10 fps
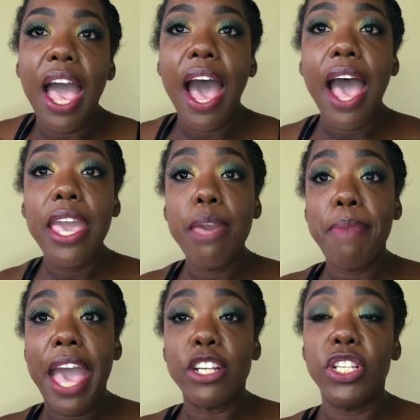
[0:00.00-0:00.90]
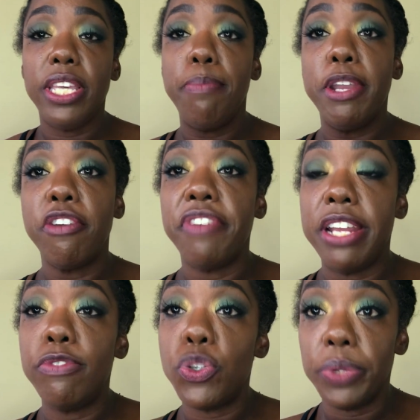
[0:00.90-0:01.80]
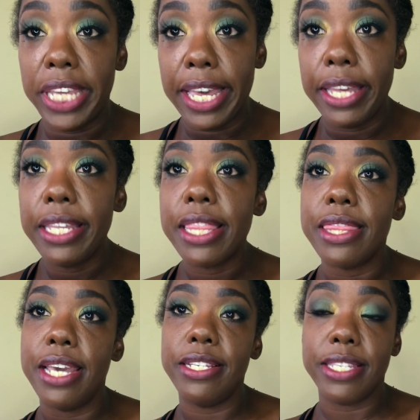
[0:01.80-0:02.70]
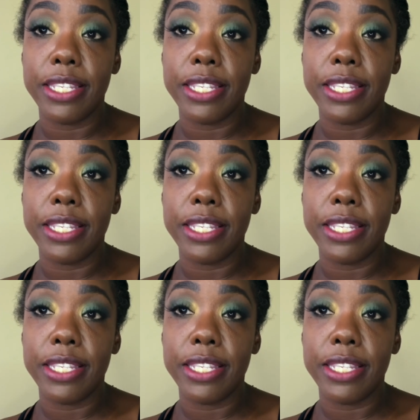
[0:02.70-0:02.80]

I am actually a bigger fan of Trulia than